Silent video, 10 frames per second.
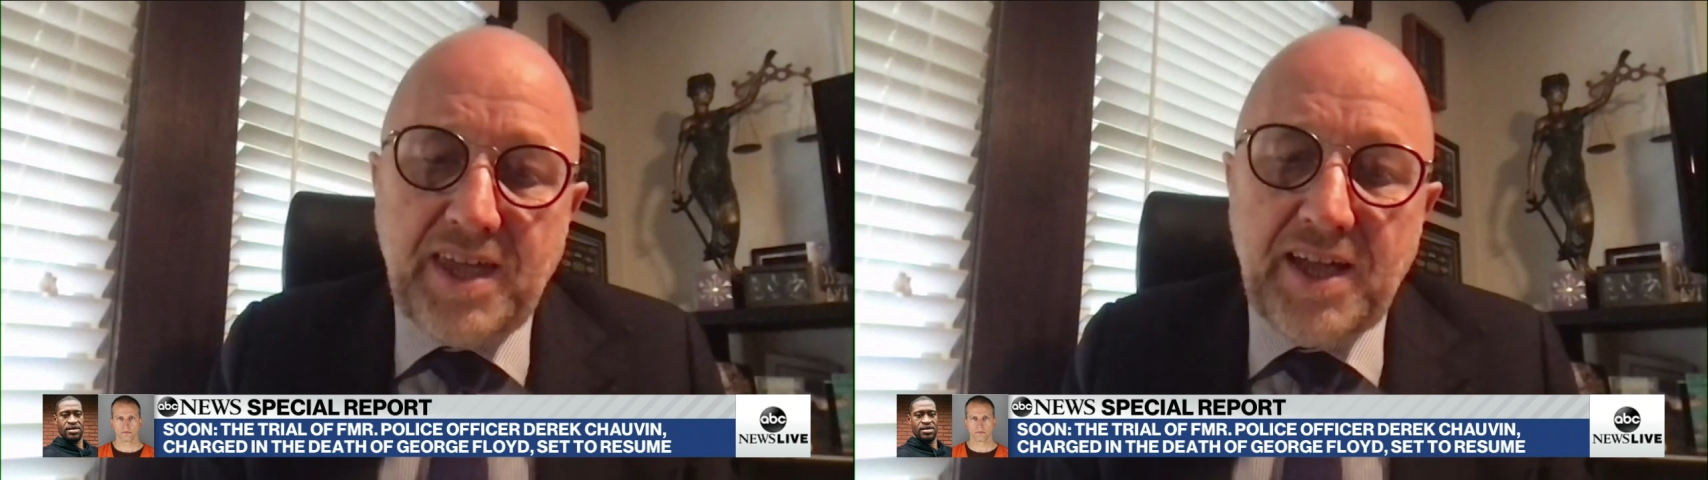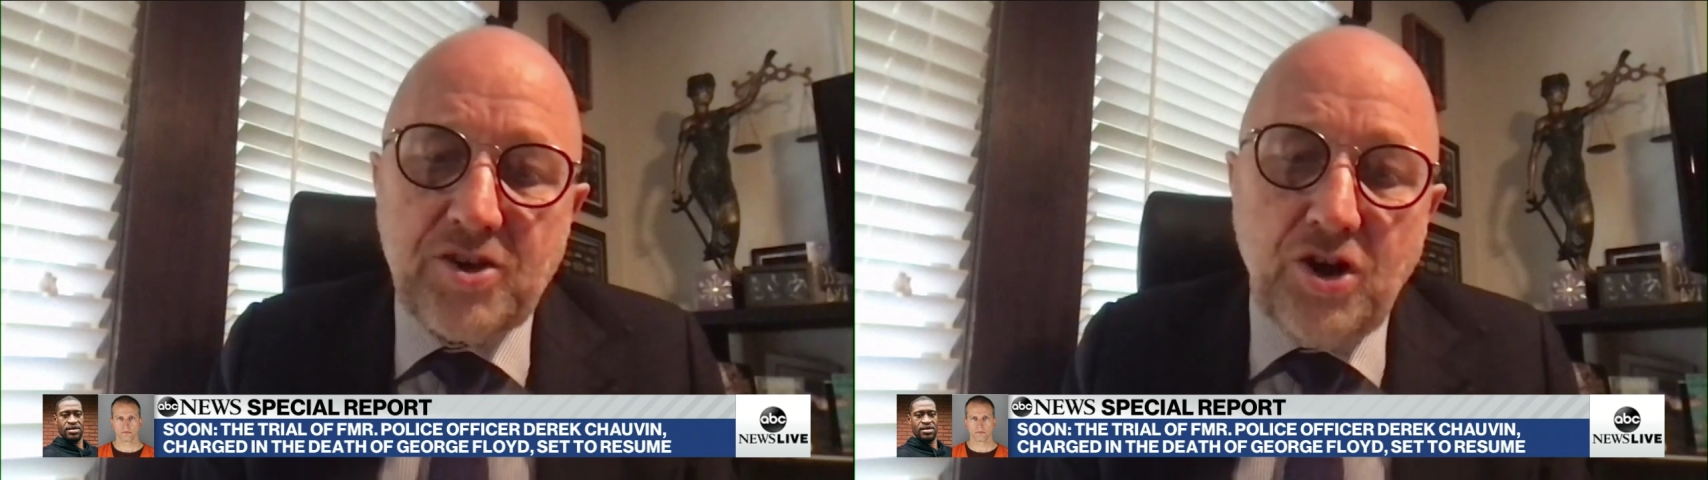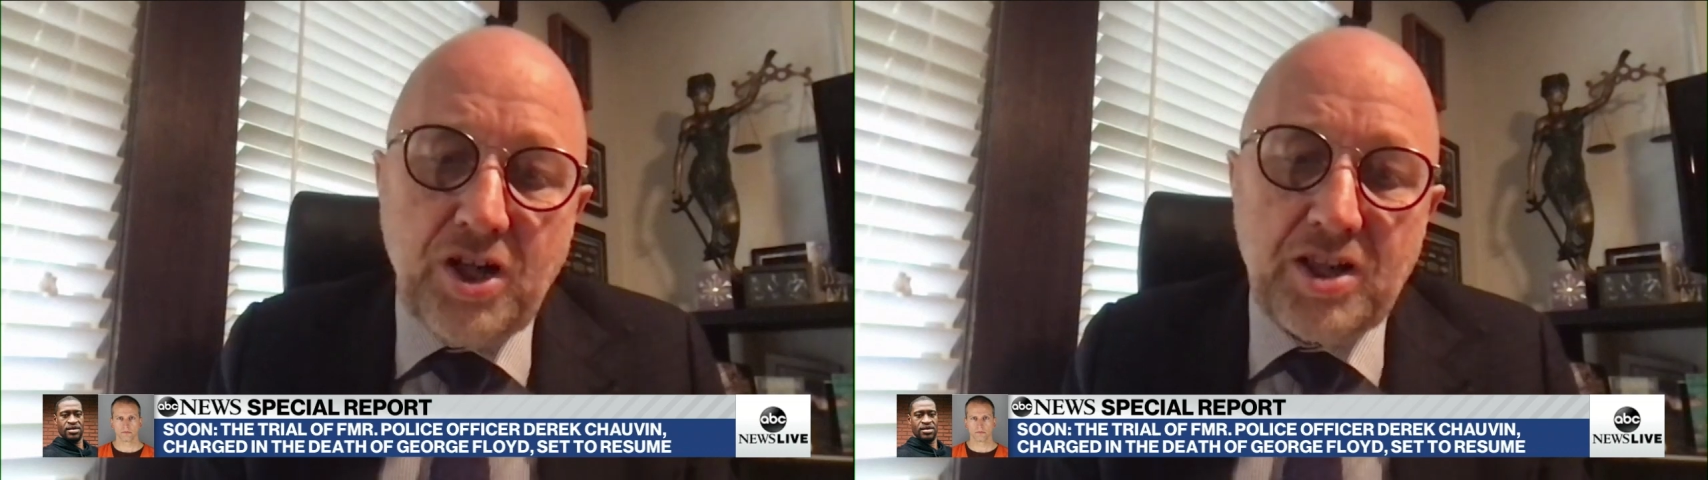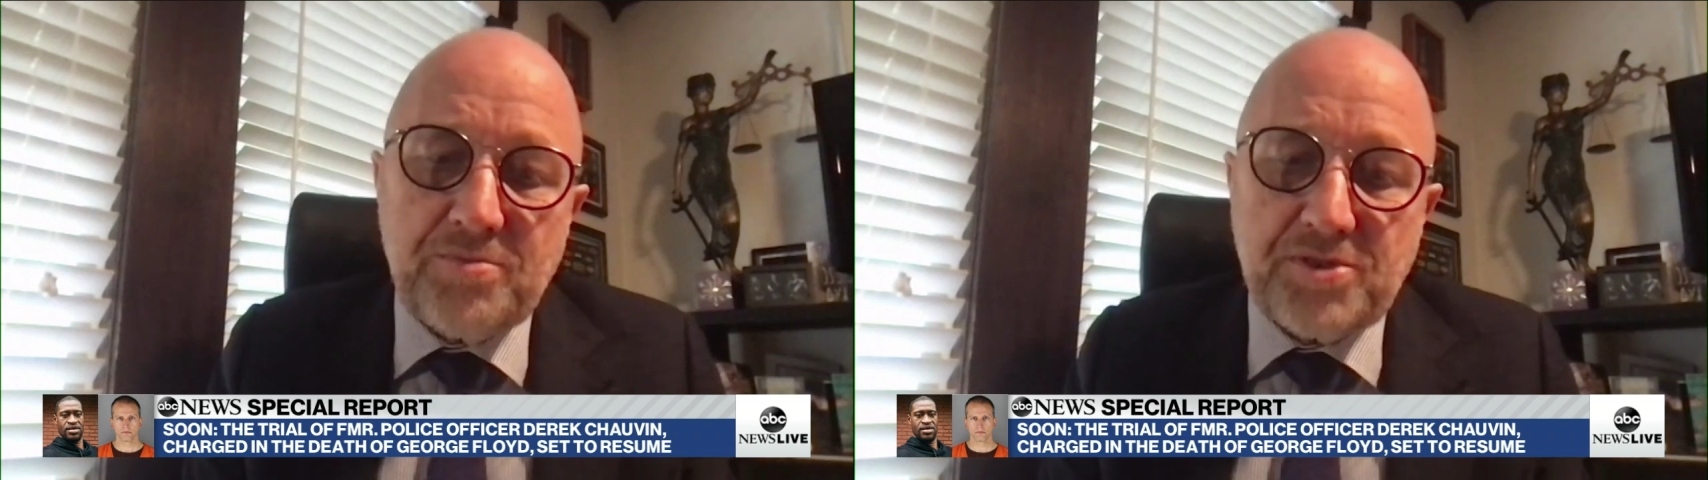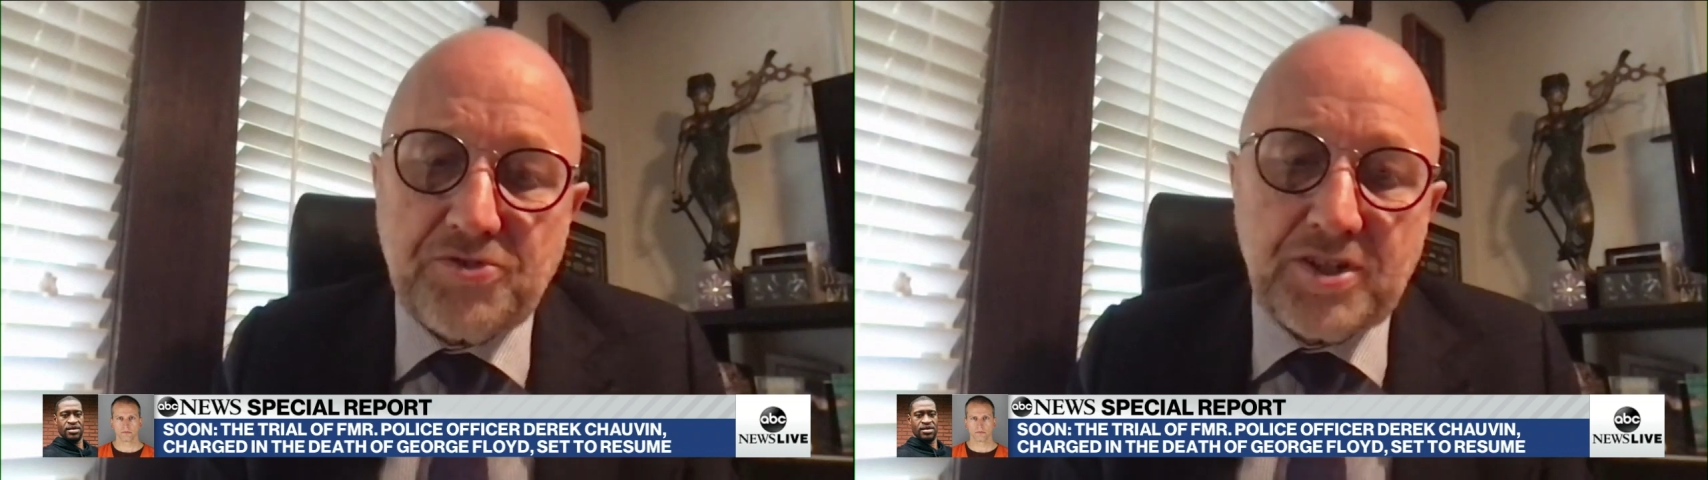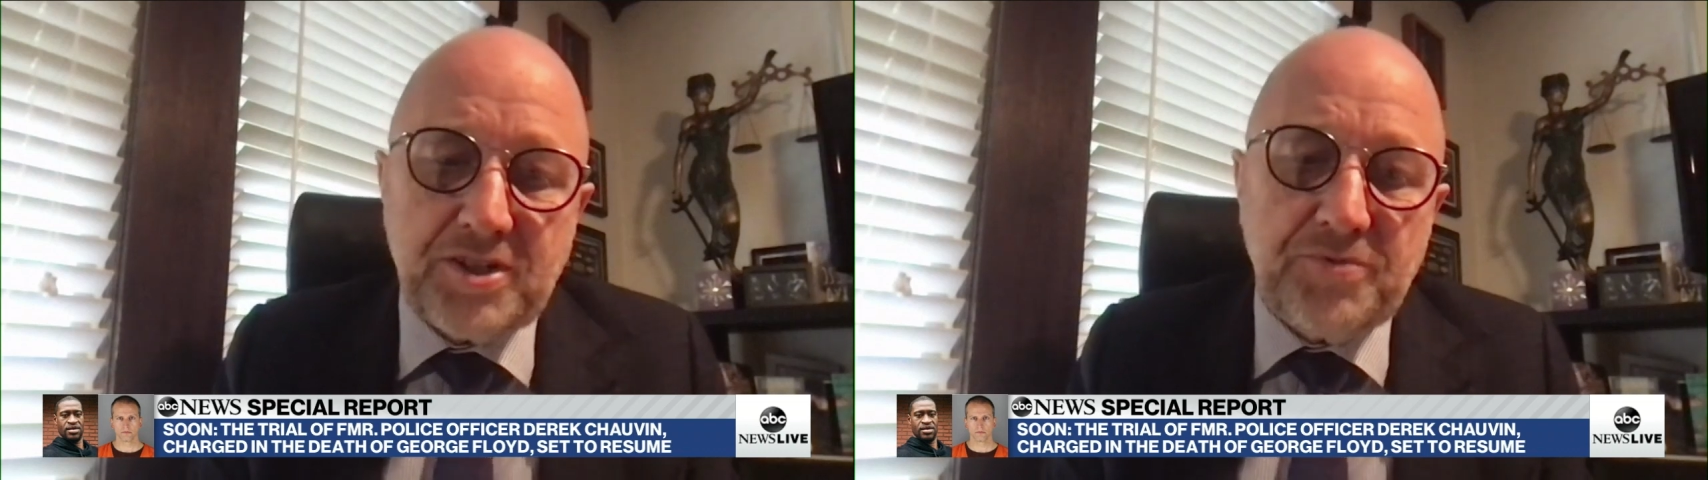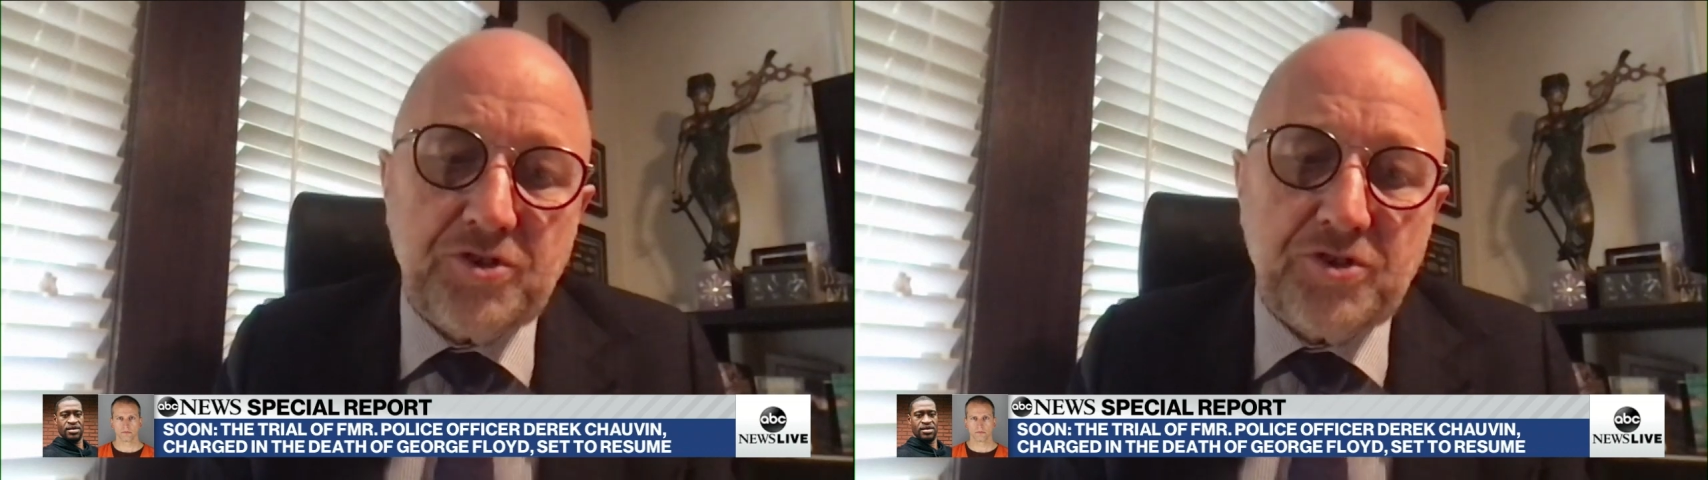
can't call him strictly